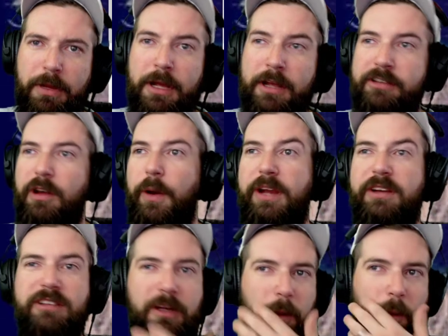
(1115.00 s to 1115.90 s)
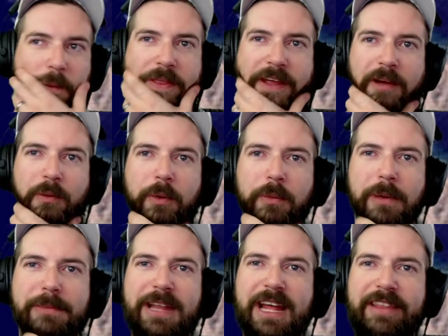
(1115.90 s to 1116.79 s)
So here's a cool thing. Well,
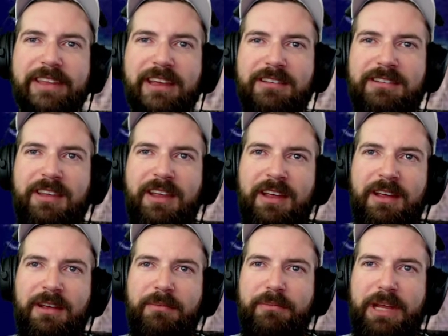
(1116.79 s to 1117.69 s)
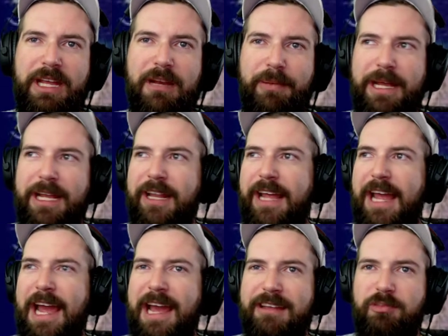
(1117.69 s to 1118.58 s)
maybe that thing's being a pain in the
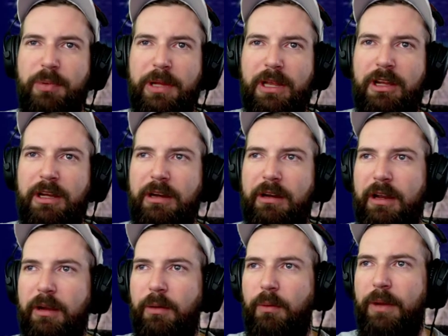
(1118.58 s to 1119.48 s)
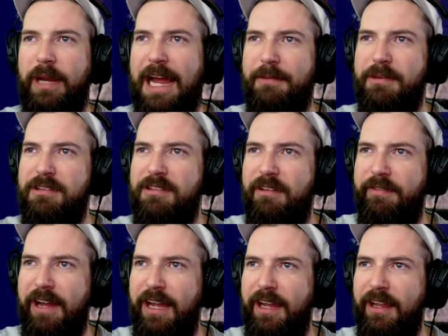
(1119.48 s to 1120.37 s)
ass, but look, what happens if
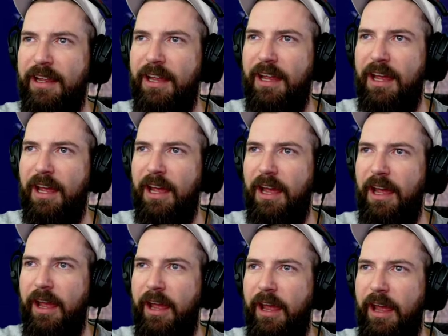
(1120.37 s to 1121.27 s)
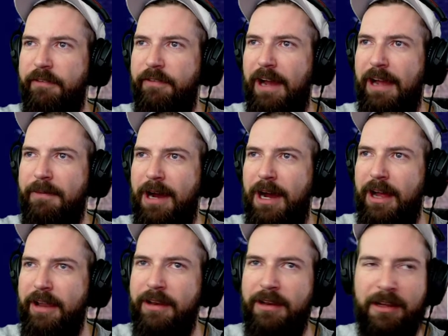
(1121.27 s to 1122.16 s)
I'm
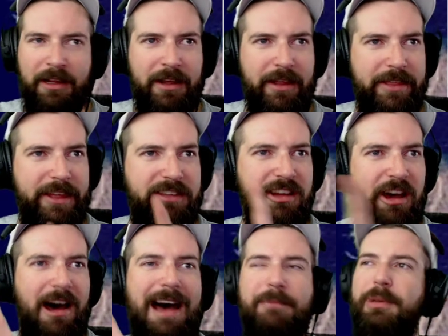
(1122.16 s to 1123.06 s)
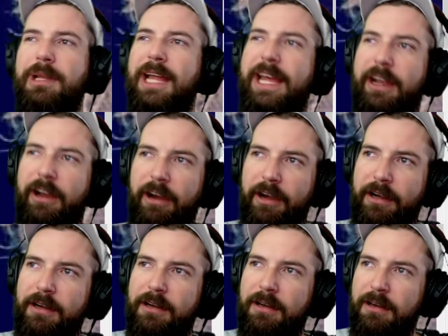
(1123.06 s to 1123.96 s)
on the top layer,
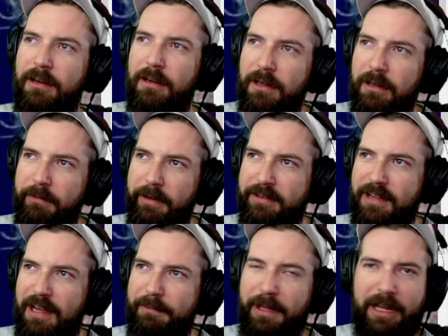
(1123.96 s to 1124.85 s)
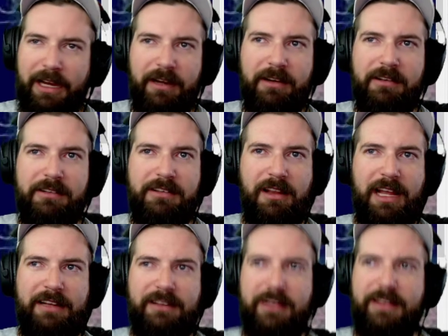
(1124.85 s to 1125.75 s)

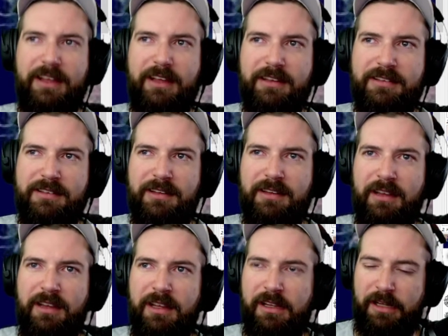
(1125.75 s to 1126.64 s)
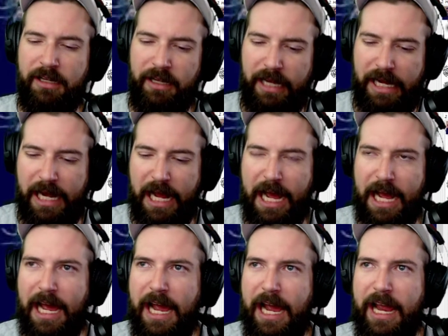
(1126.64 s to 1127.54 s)
selected this, and
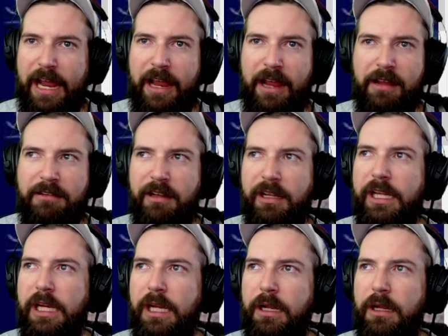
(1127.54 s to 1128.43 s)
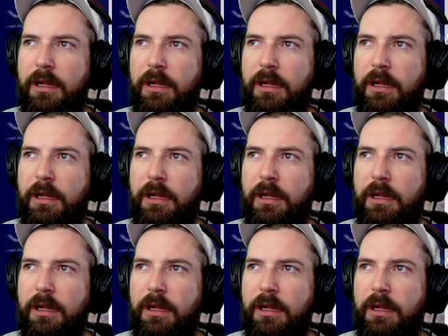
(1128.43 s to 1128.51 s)
I delete it?